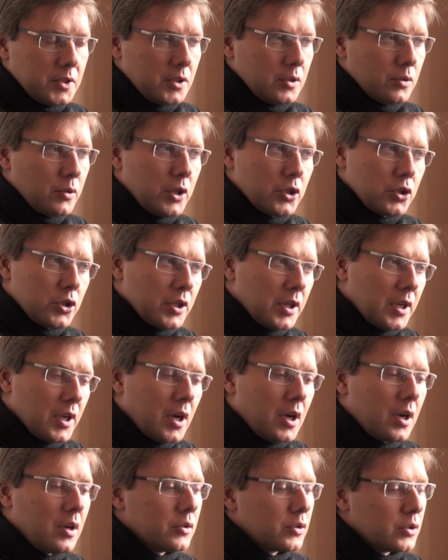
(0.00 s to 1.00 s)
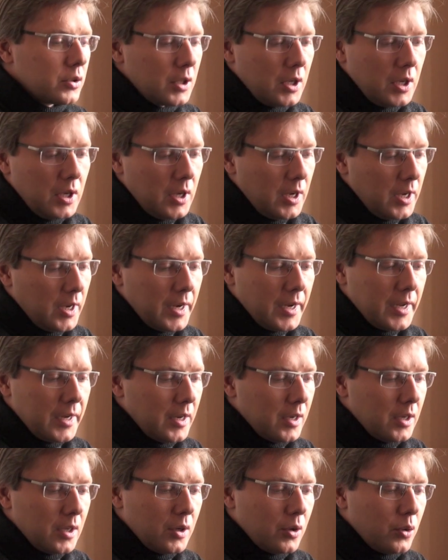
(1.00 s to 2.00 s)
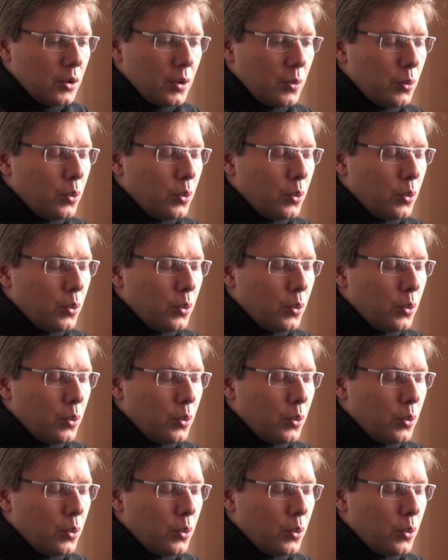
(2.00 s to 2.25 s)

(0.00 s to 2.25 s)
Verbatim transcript: situation in the house, I don't know,